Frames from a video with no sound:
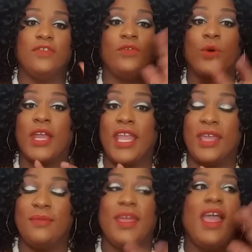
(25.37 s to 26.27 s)
for
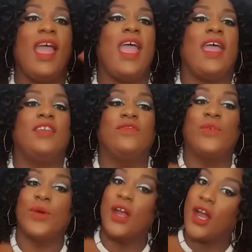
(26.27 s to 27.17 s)
him and
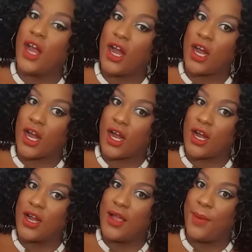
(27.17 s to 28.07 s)
for her